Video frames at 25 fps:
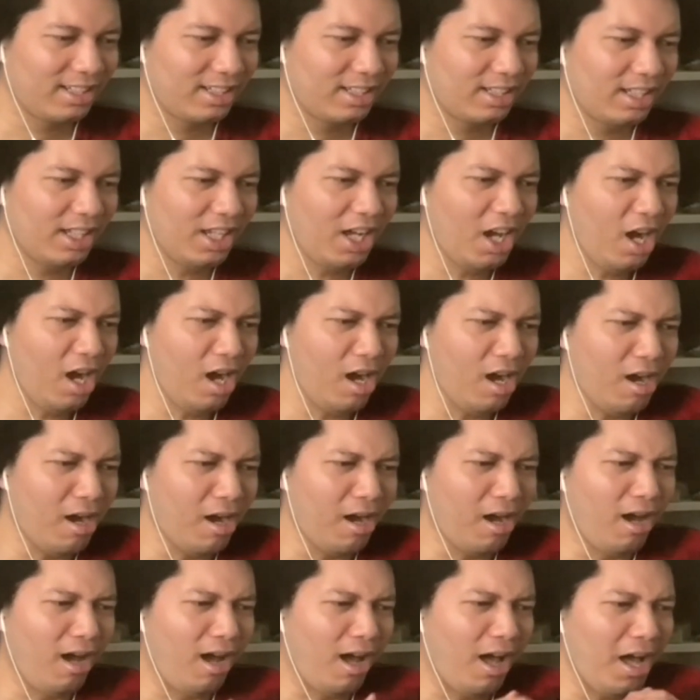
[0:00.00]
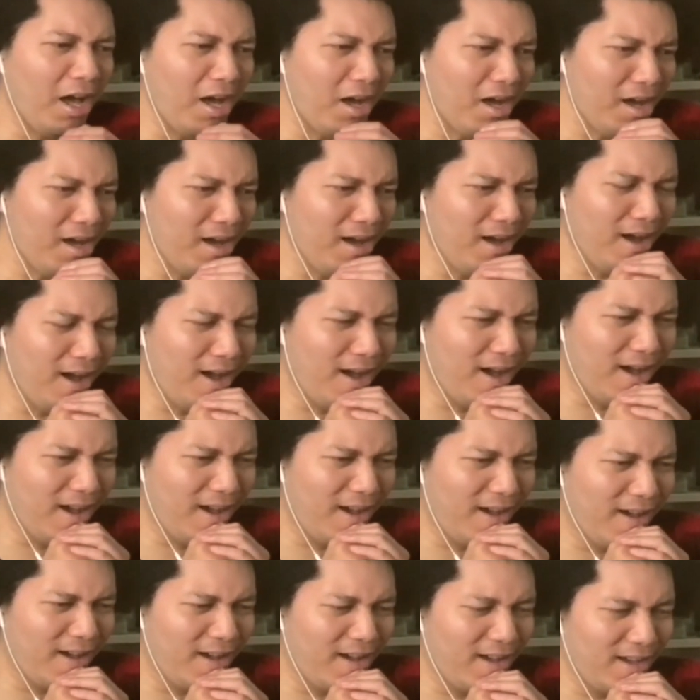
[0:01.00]
Oh,
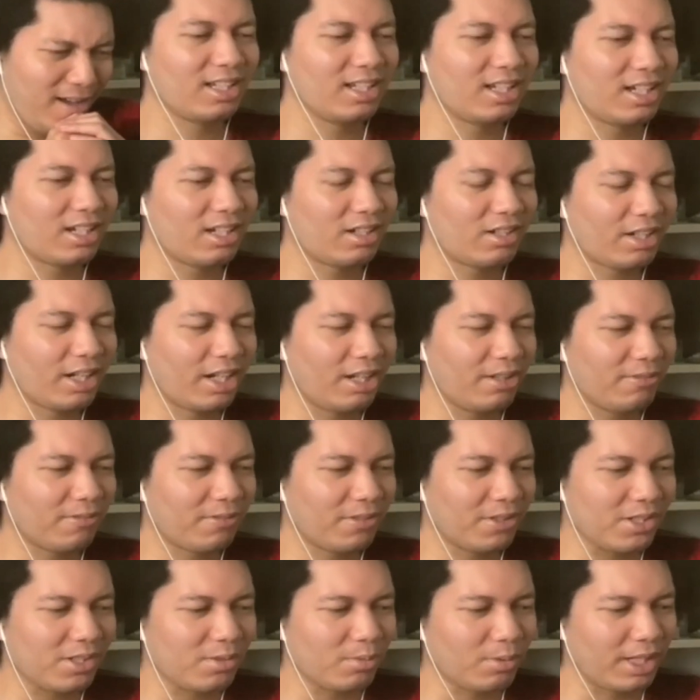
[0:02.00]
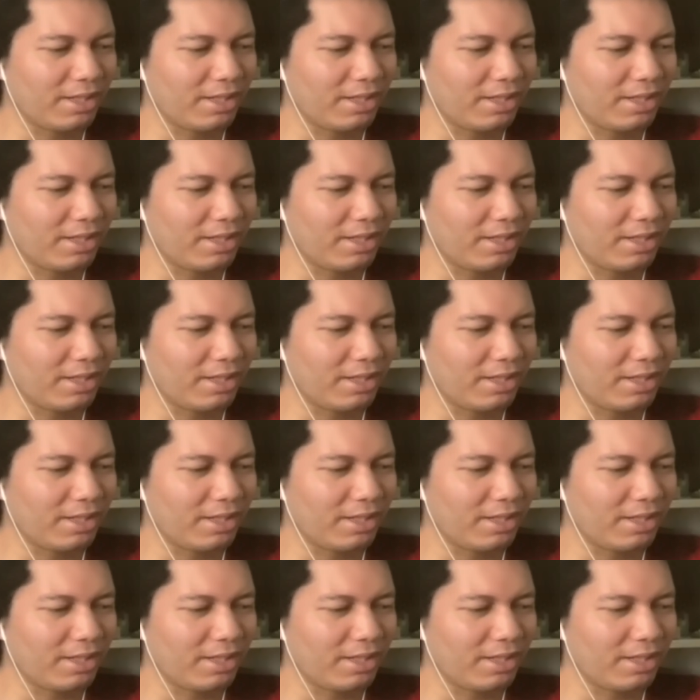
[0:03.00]
oh. Alright, first white